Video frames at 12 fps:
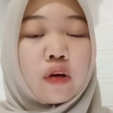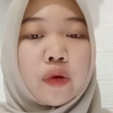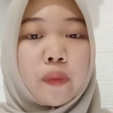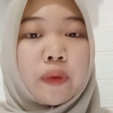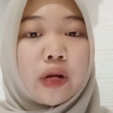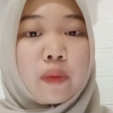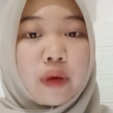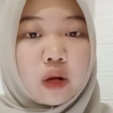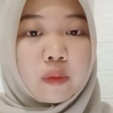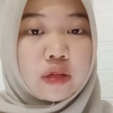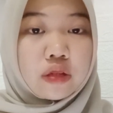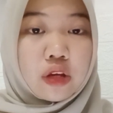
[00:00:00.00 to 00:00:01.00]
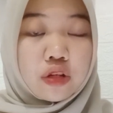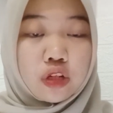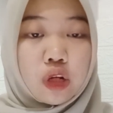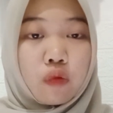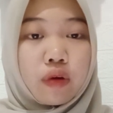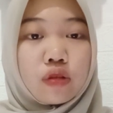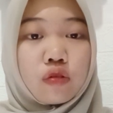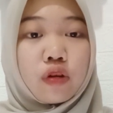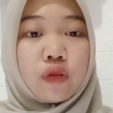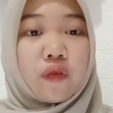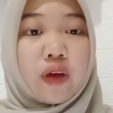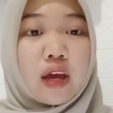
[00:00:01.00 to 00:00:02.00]
or primary message they want to
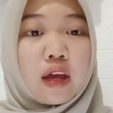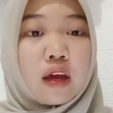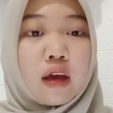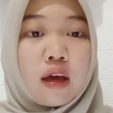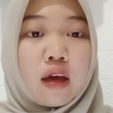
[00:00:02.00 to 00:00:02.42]
convey.